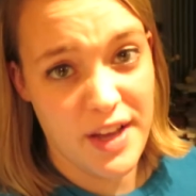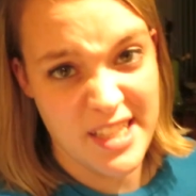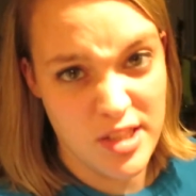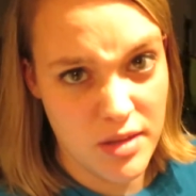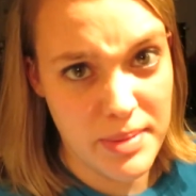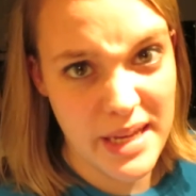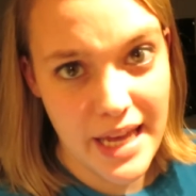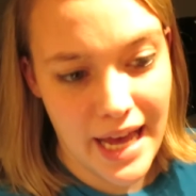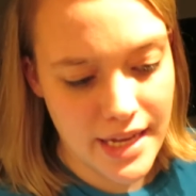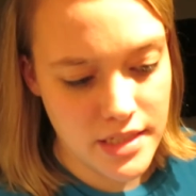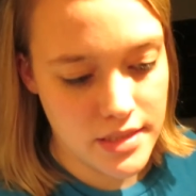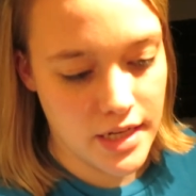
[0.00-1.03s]
Okay, so the big
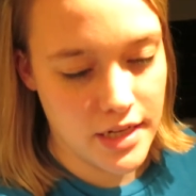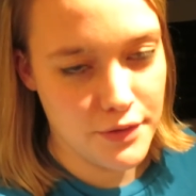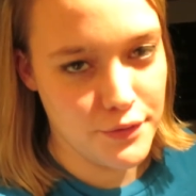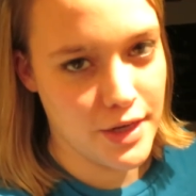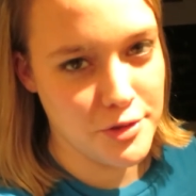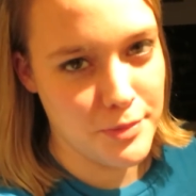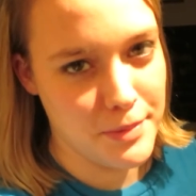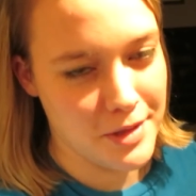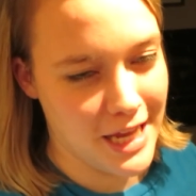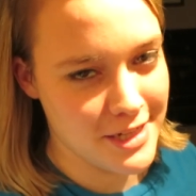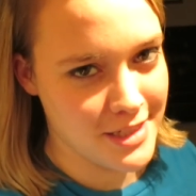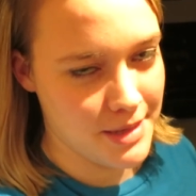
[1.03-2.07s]
guy is done. If you guys remember
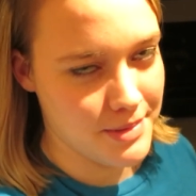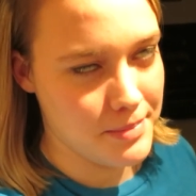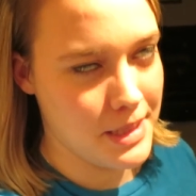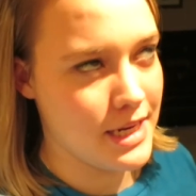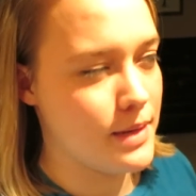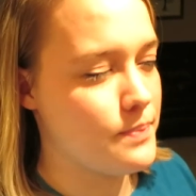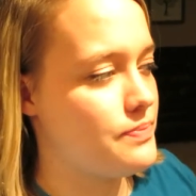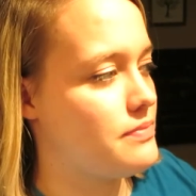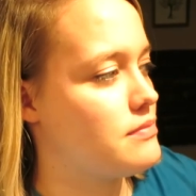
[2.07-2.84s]
last time I made it,